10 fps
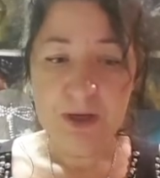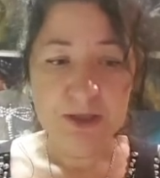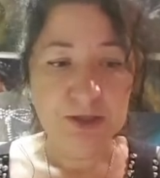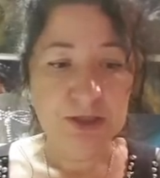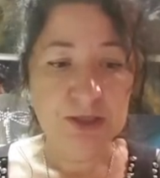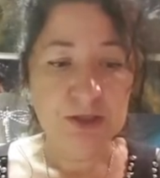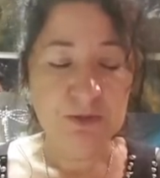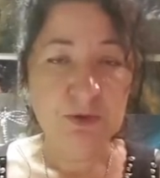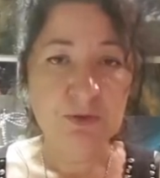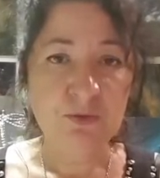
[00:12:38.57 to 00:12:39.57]
But
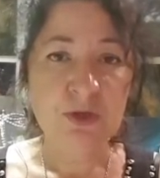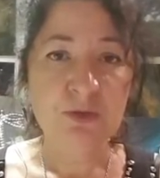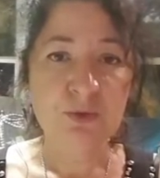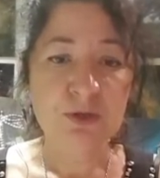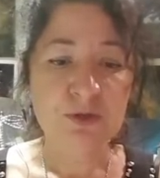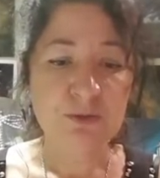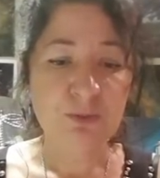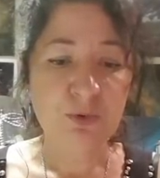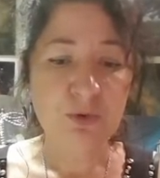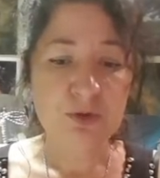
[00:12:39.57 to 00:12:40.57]
she's been real
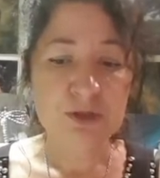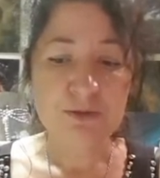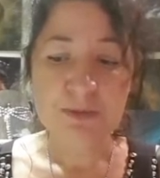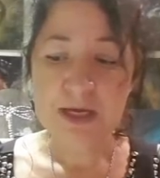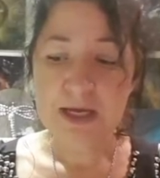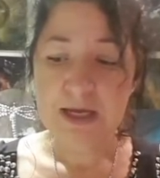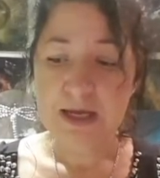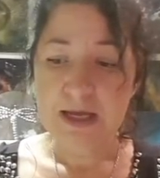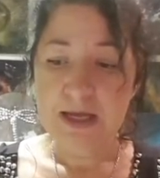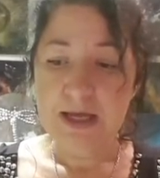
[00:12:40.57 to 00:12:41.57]
support to
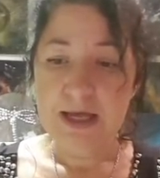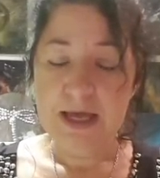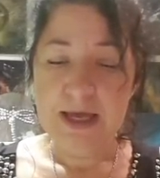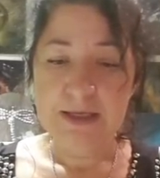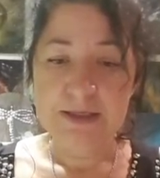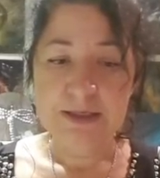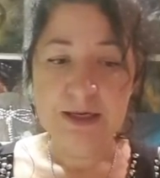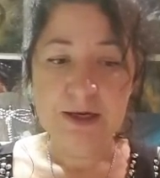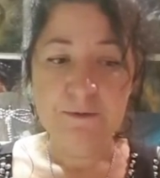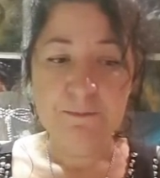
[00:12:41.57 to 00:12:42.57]
me,
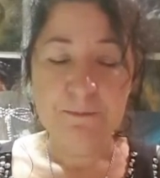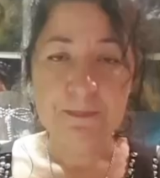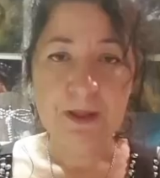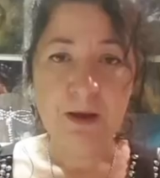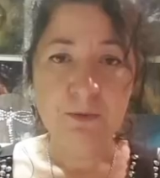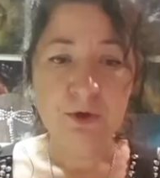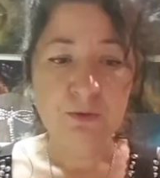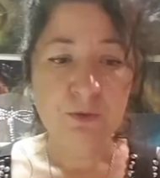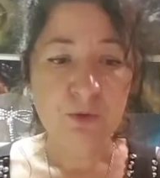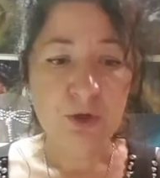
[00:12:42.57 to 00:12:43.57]
and
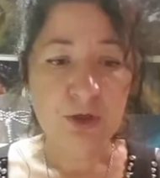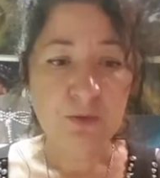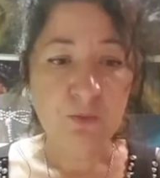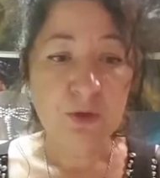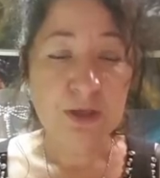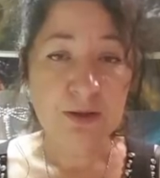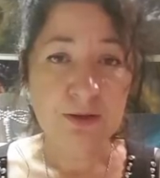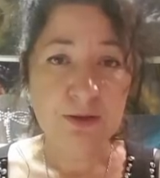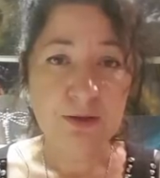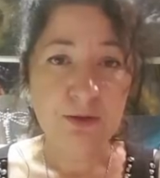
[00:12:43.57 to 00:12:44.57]
I'm going to be working
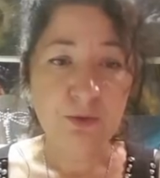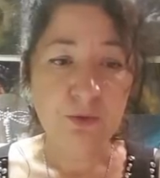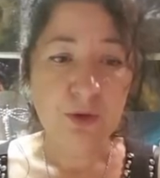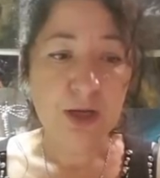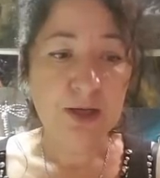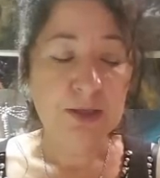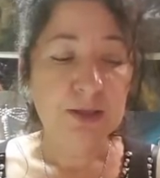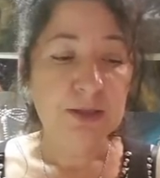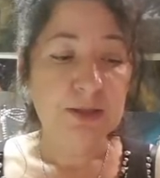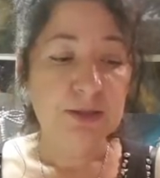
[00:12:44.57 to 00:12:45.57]
with Laura
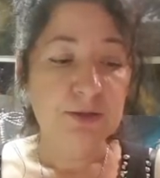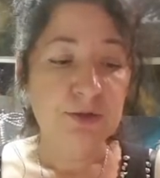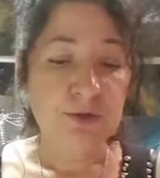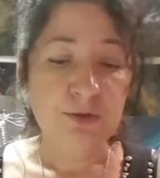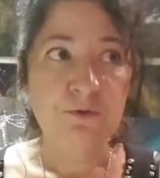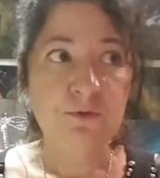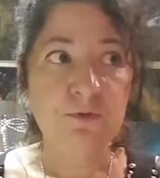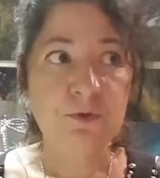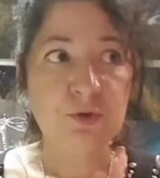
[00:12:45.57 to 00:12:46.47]
to